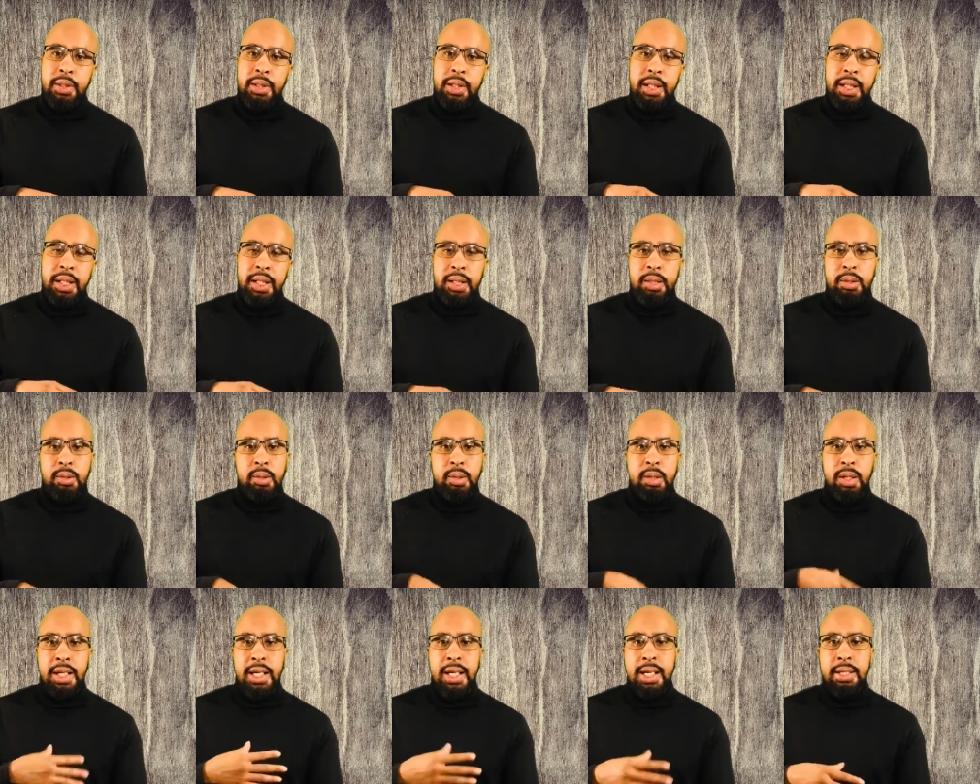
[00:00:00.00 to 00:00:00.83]
and
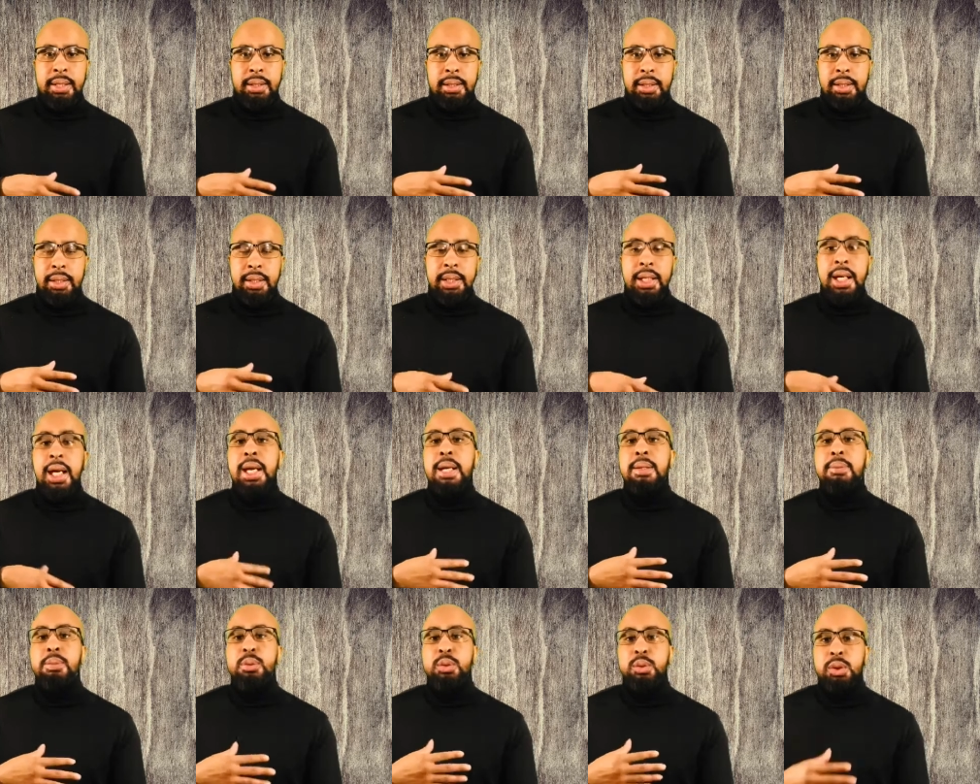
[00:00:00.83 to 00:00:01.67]
are
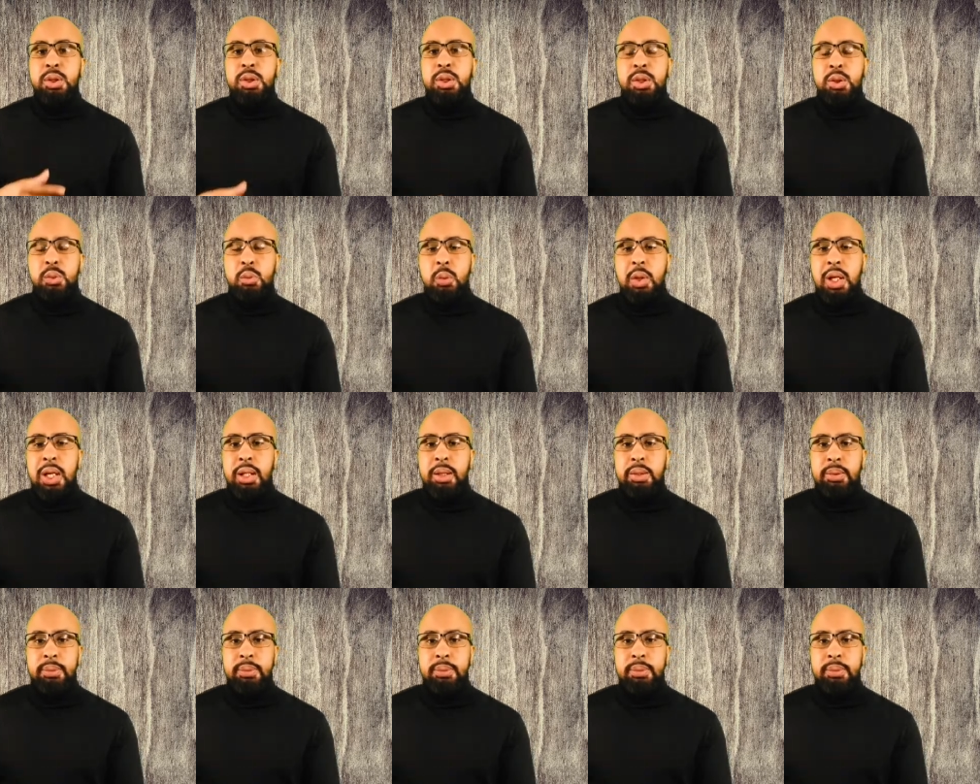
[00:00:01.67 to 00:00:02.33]
unable to swallow.